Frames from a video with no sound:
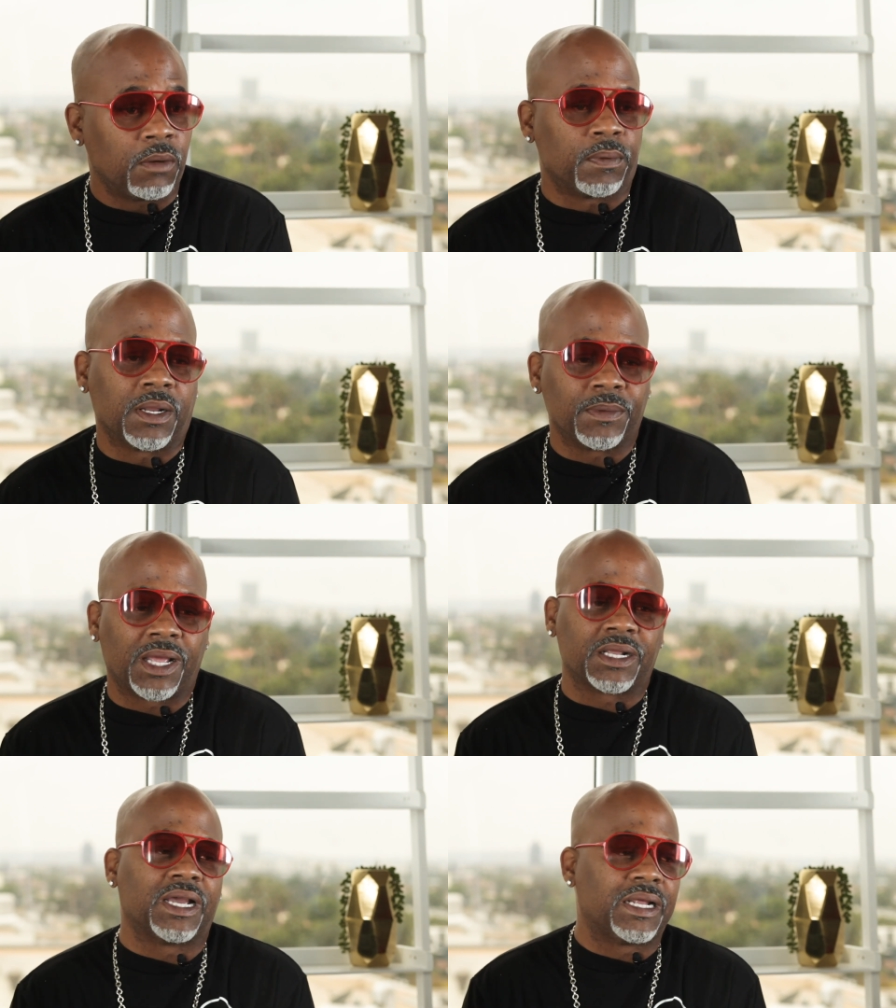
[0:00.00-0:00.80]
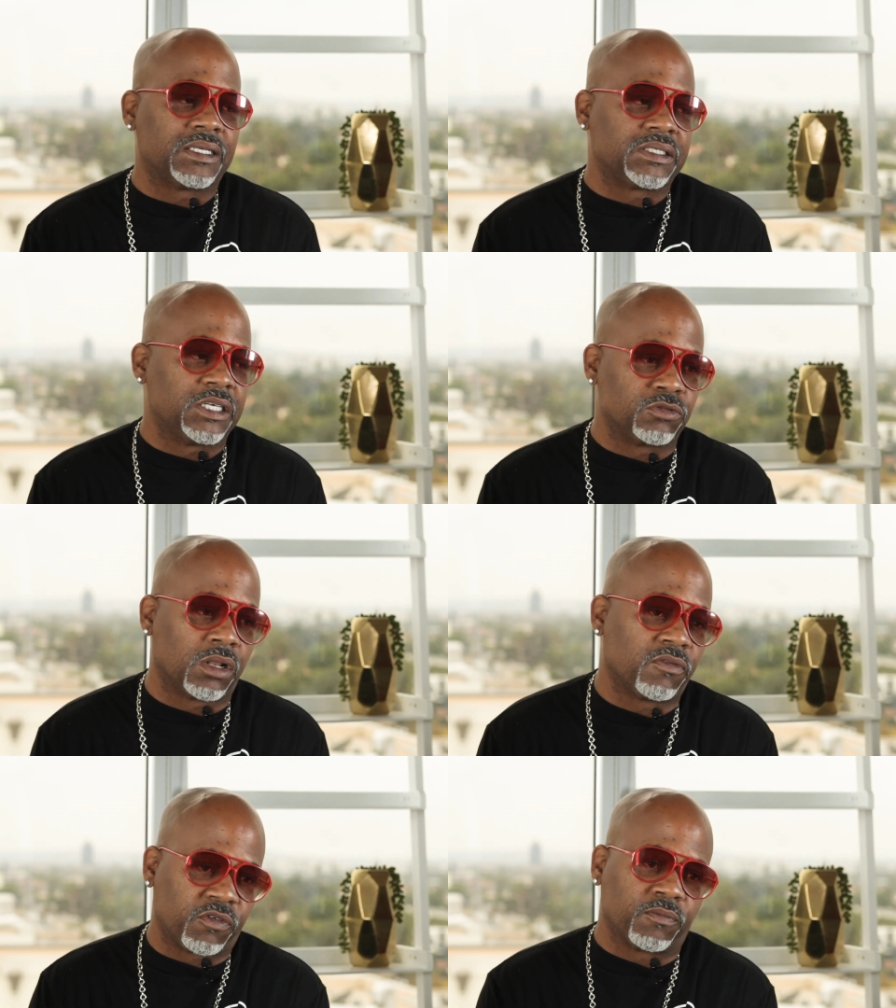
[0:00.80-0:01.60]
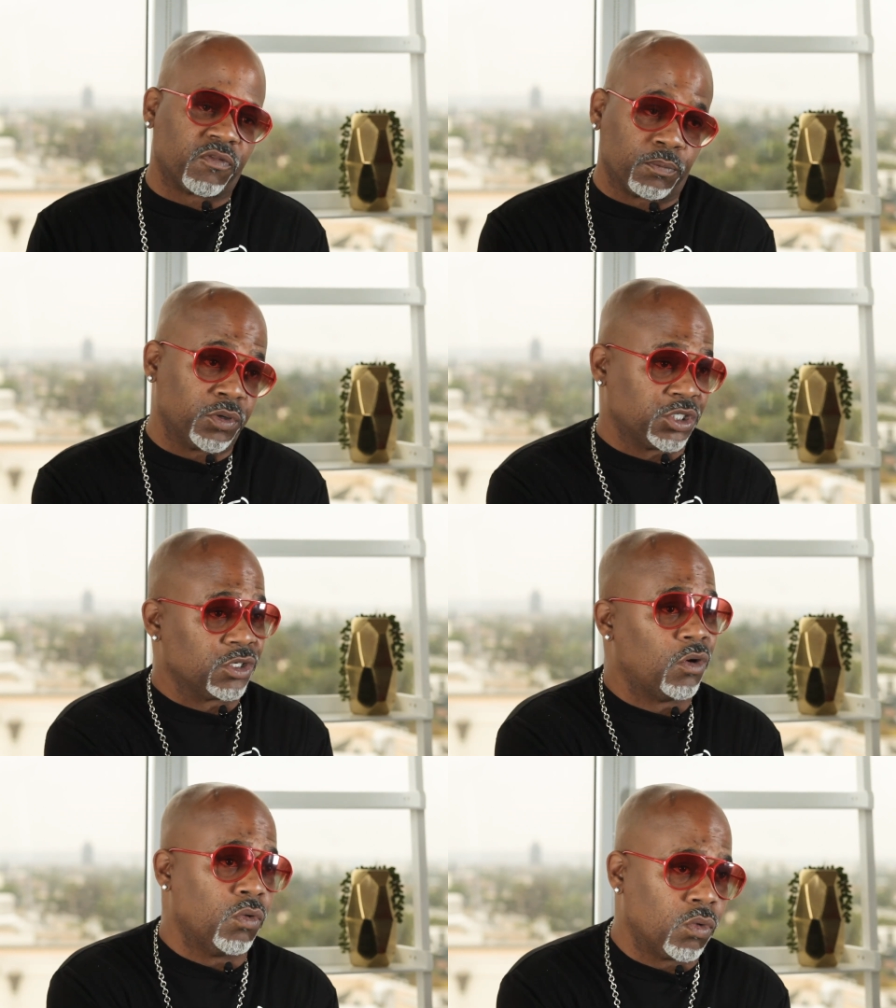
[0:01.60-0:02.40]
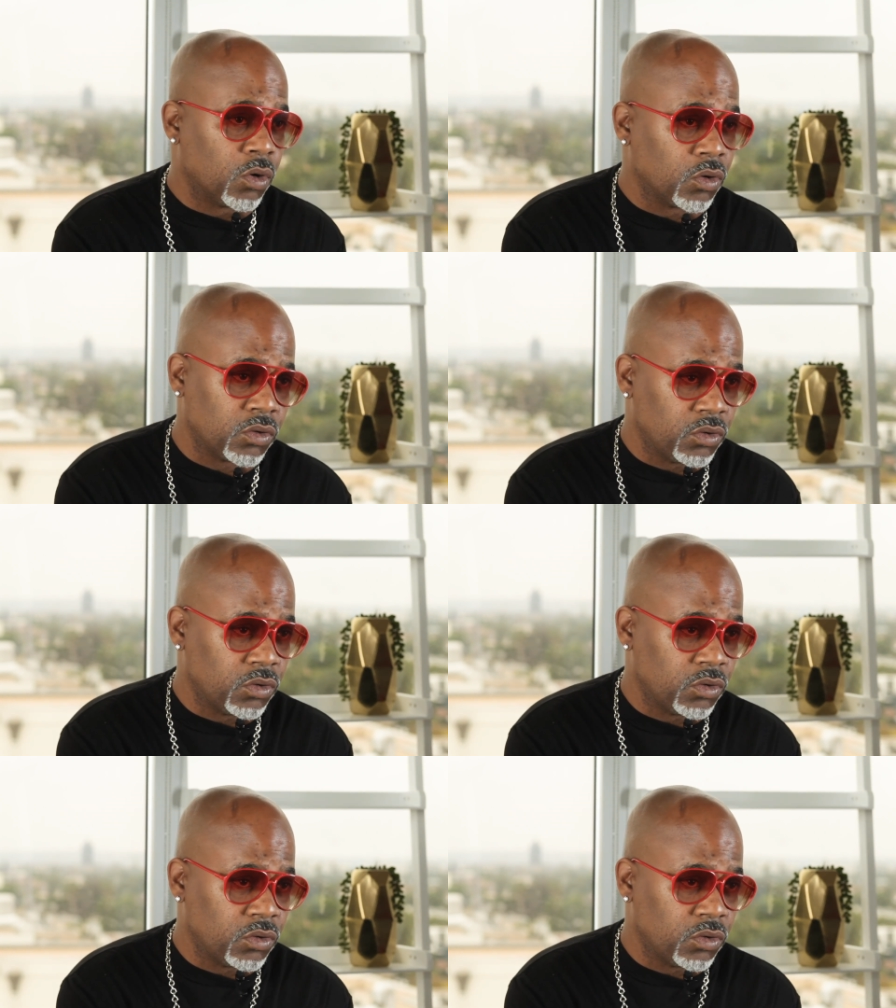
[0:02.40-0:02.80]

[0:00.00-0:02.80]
But I'm not a guy that stays relevant from pushing old work.